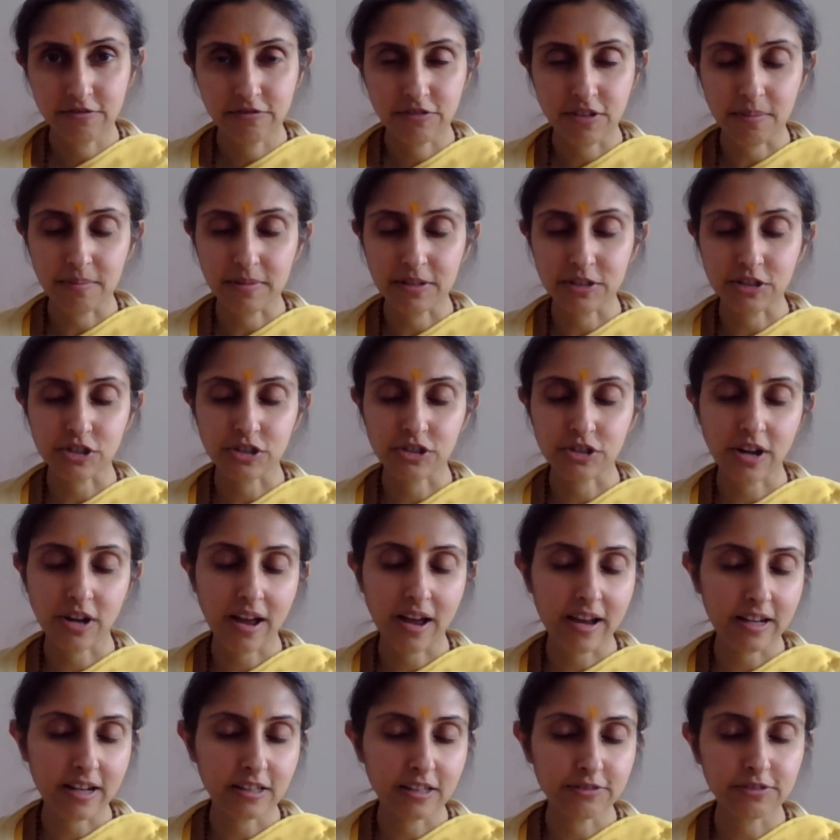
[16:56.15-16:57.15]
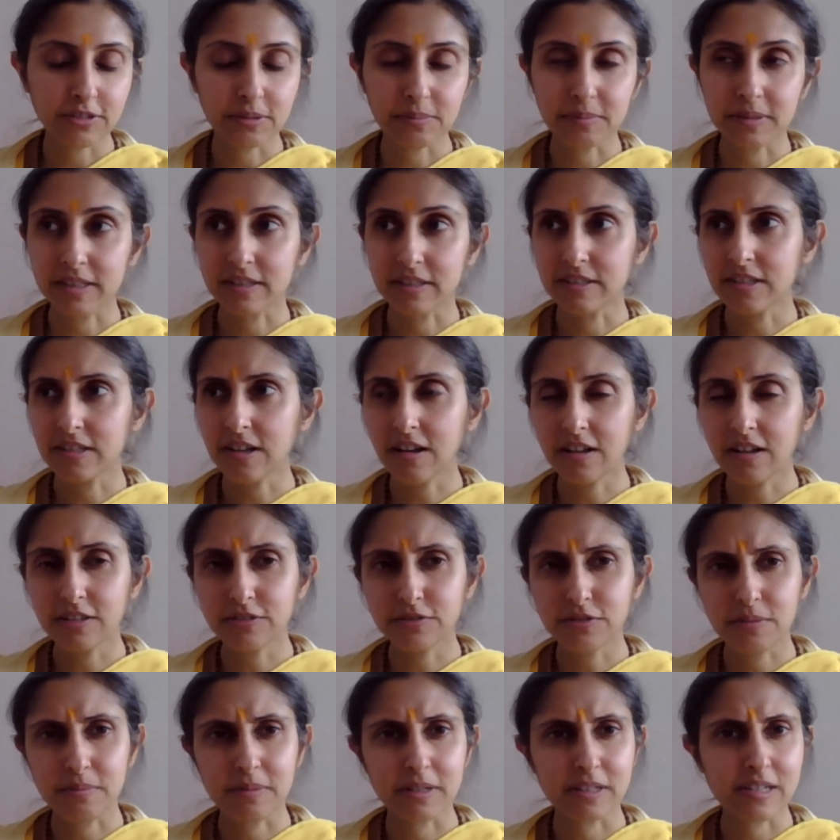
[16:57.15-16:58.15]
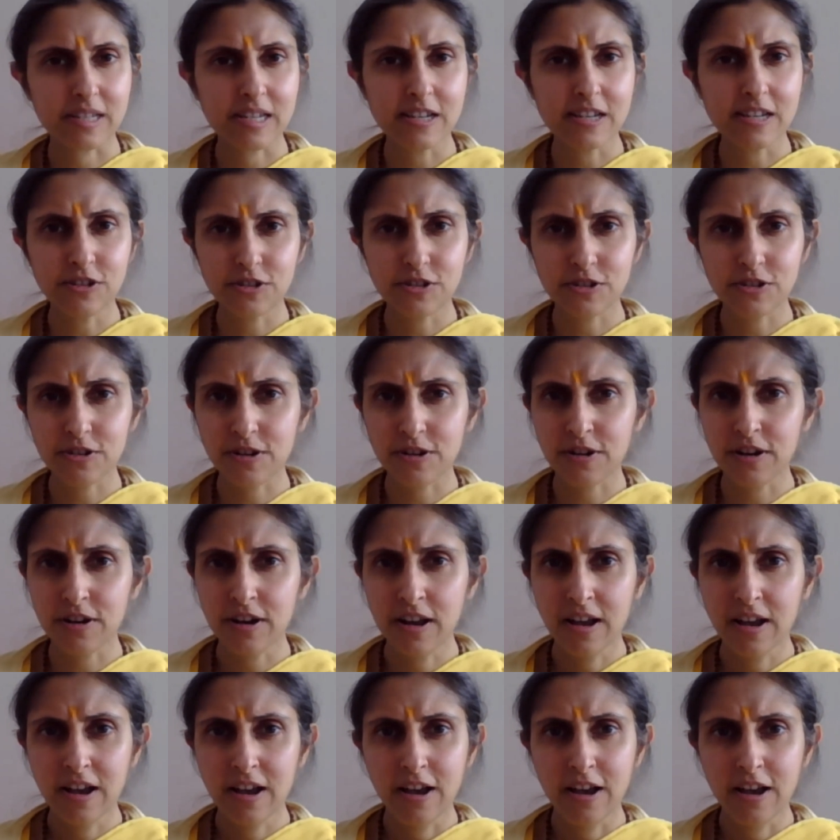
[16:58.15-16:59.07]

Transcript: from a child, from an adult, from a teacher,